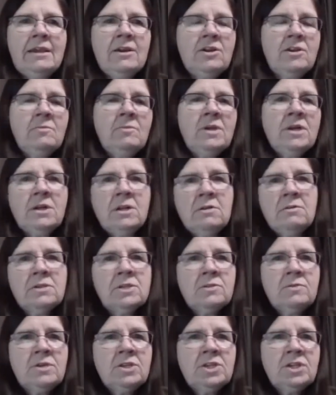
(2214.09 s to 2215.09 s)
they couldn't be
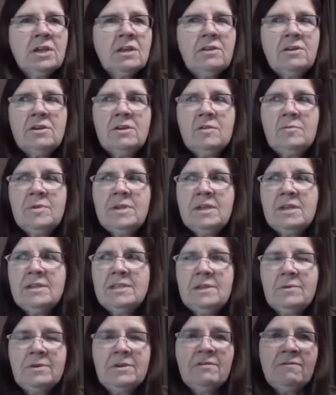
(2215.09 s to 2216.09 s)
close to each other
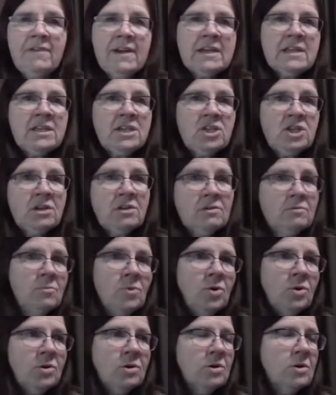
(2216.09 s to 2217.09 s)
because they would infect each other
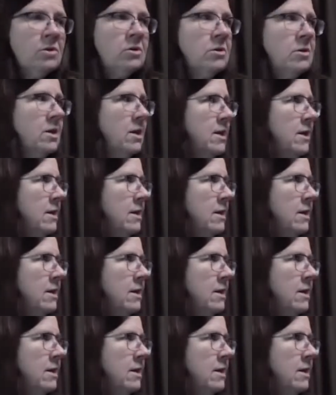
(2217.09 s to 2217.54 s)
more.